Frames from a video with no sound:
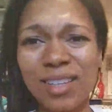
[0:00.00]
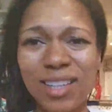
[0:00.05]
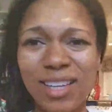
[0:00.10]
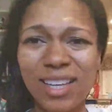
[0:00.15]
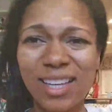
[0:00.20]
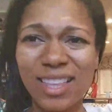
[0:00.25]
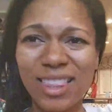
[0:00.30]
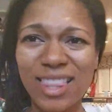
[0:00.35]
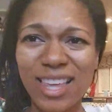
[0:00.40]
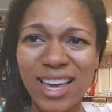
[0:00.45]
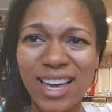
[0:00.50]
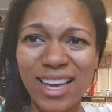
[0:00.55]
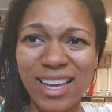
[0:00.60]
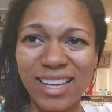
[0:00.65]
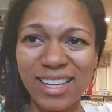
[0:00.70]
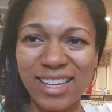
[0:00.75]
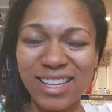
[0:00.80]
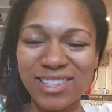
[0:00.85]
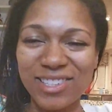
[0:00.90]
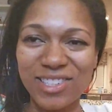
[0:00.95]

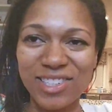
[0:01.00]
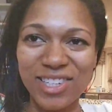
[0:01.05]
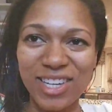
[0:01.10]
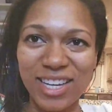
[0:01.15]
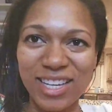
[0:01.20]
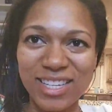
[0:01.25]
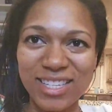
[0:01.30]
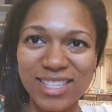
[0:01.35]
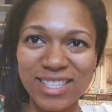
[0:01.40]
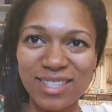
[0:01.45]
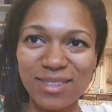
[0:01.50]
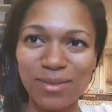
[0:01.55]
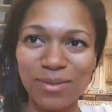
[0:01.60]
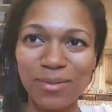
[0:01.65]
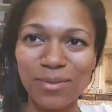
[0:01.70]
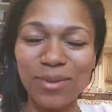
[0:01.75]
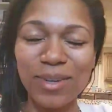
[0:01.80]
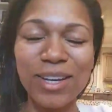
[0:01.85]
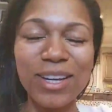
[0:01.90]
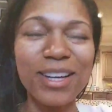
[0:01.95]
that it's just,
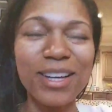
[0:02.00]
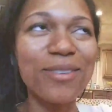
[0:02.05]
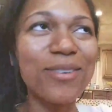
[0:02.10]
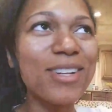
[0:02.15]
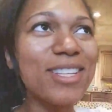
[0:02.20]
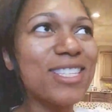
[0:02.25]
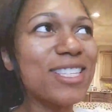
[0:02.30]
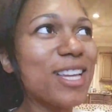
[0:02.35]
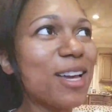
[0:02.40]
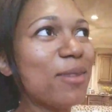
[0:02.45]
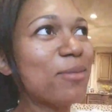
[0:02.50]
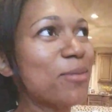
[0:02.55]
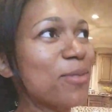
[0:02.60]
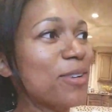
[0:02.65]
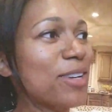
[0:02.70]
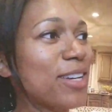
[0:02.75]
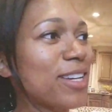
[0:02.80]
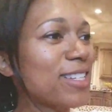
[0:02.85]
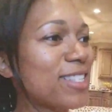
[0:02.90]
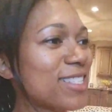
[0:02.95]
what's that
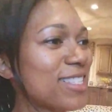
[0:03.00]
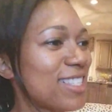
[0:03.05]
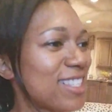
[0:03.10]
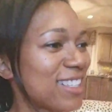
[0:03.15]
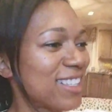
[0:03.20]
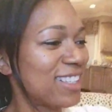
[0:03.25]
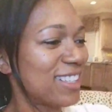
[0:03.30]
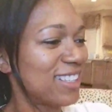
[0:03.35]
phrase?